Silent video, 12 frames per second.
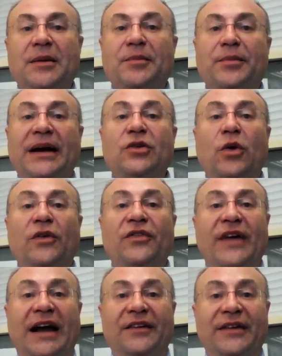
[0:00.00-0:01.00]
but
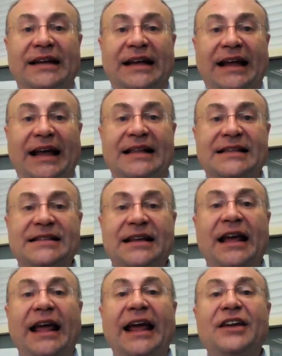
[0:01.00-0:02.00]
ovarian cancer,
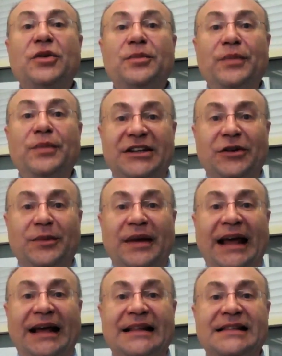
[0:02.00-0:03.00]
endometrial
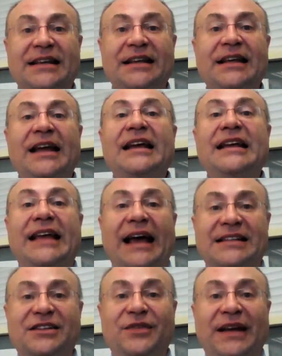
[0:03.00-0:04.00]
cancer,
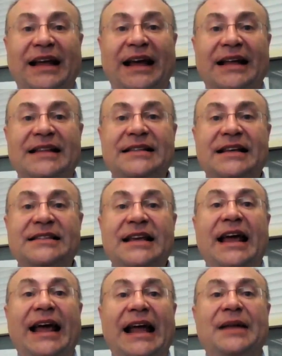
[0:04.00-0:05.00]
gastric cancers,
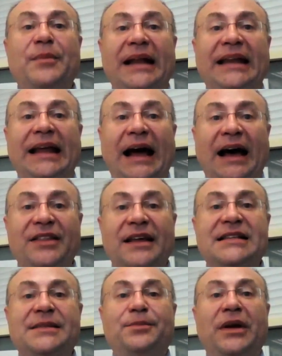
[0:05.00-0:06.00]
and many
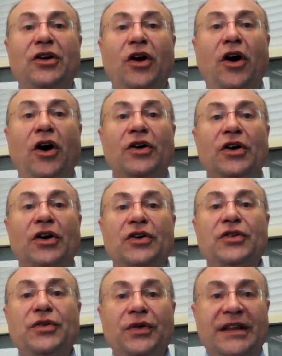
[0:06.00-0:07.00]
others belong
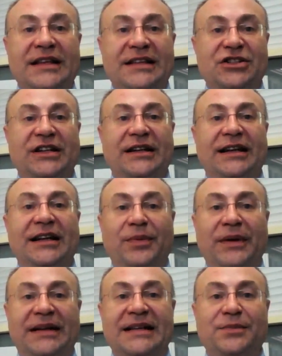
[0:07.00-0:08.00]
to this genetic
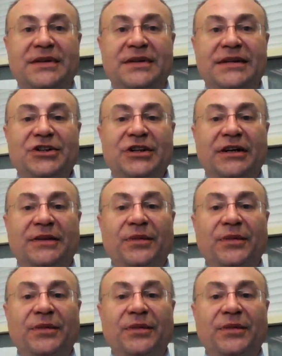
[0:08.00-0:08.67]
predisposition.